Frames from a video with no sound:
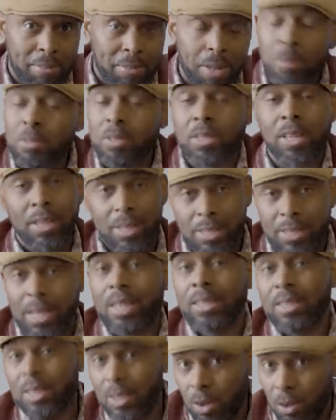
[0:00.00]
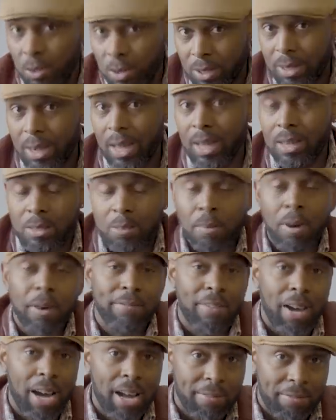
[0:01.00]
I'm just kidding, it's actually longer than that, it's about
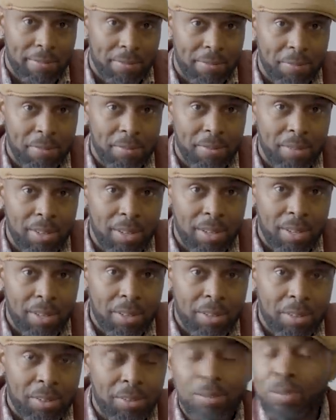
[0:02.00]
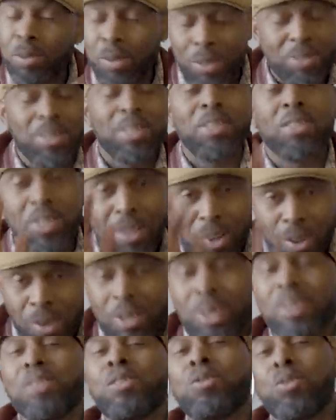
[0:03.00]
5. it's
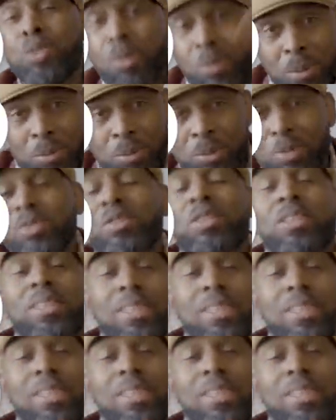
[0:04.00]
longer, you know what I'm doing.